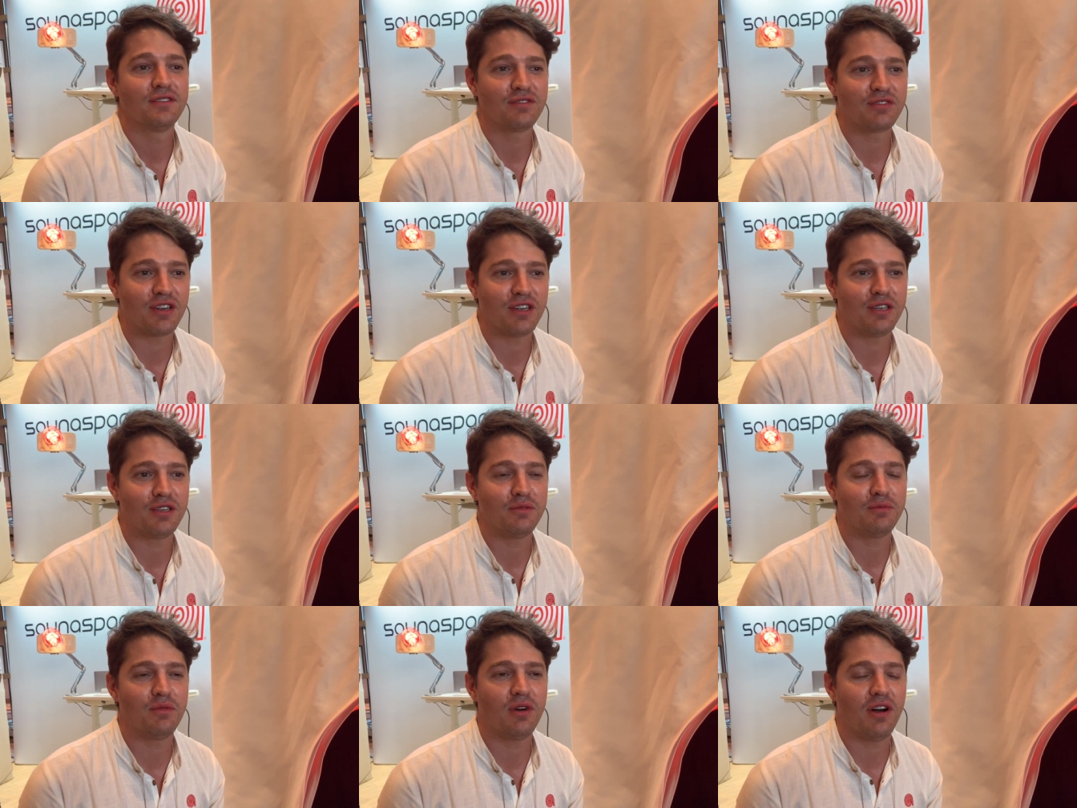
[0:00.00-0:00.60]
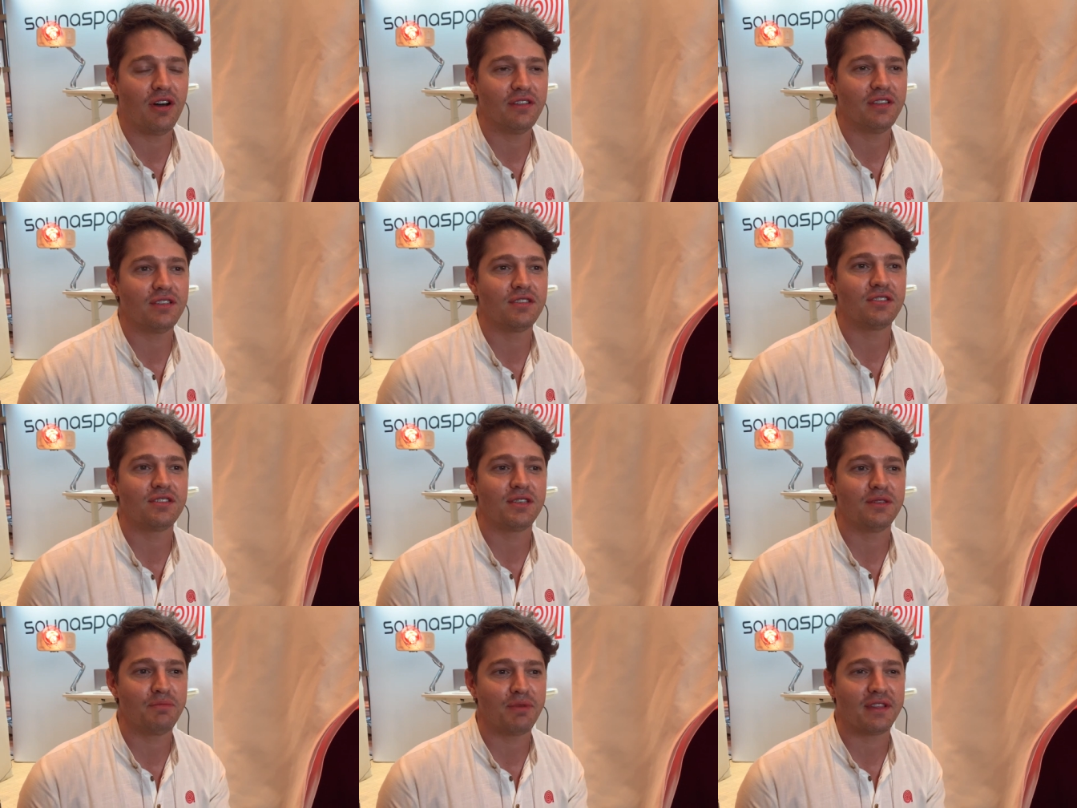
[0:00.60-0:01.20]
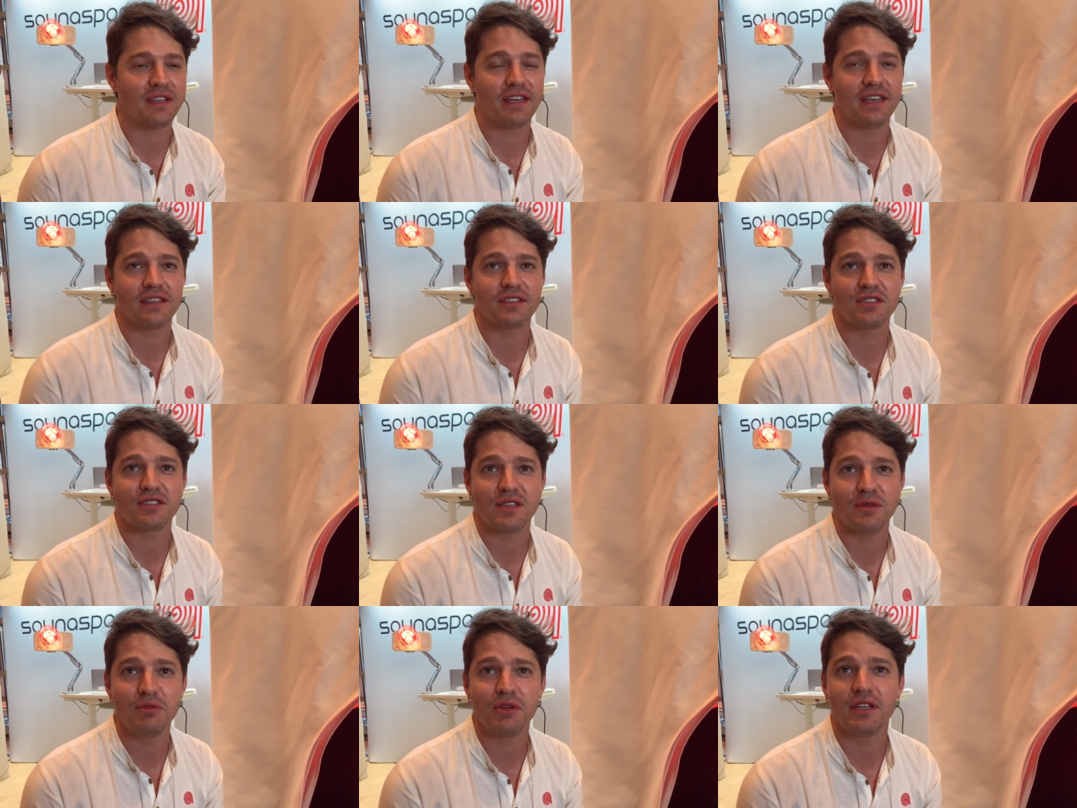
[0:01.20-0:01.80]
from all this sympathetic
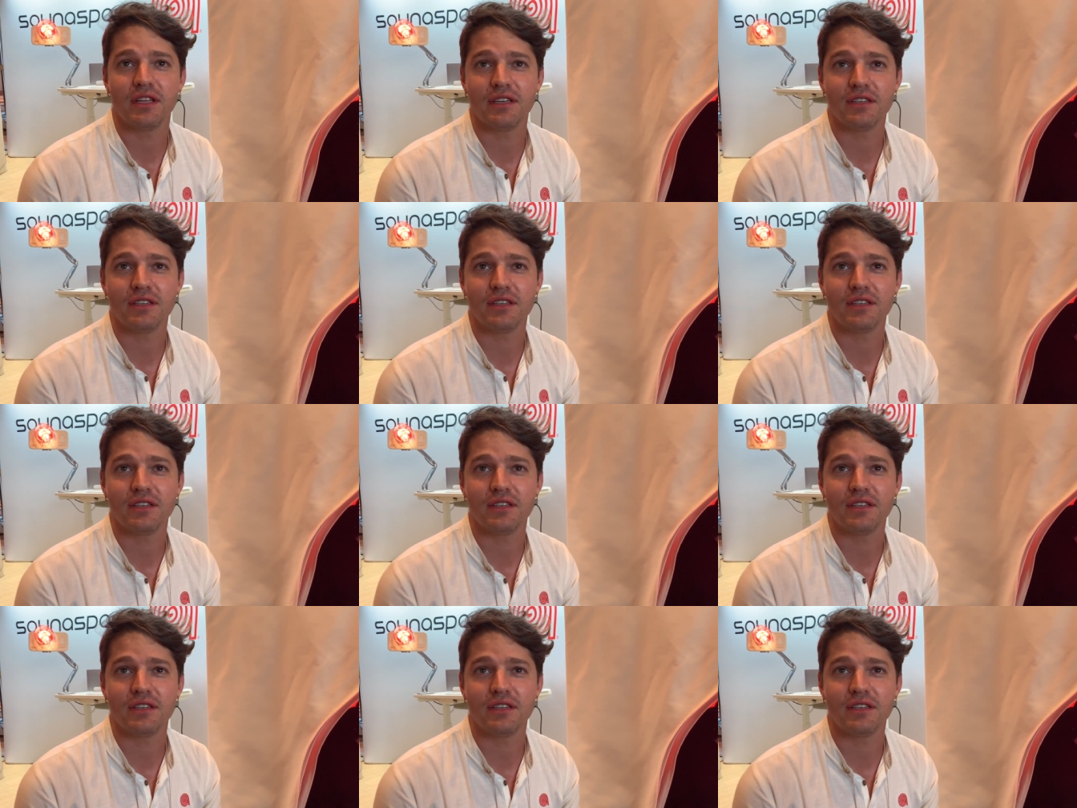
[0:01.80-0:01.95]
stimulus.